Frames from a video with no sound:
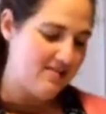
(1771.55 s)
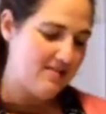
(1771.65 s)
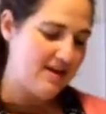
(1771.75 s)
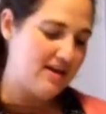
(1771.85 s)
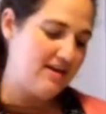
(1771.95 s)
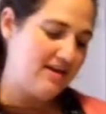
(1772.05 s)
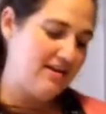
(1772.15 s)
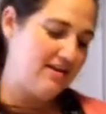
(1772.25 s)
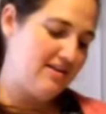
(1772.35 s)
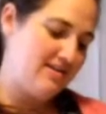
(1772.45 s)
made
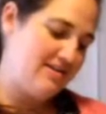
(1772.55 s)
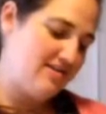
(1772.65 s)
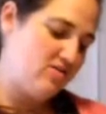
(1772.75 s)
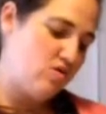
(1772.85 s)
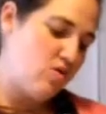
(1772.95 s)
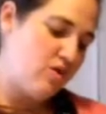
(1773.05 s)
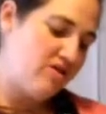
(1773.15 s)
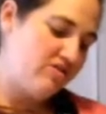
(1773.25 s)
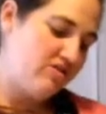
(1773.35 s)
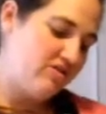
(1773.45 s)
a
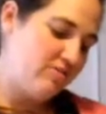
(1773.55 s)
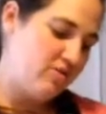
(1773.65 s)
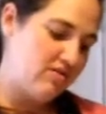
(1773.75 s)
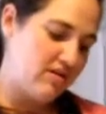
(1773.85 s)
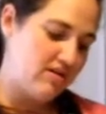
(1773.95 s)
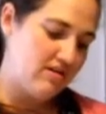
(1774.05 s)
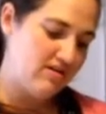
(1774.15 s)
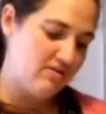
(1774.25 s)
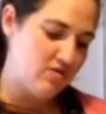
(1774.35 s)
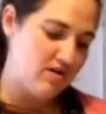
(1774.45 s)
orange smoothie
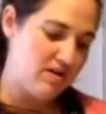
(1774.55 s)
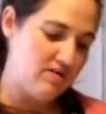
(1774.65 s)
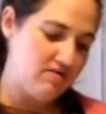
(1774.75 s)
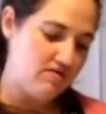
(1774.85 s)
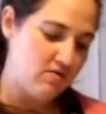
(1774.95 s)
this morning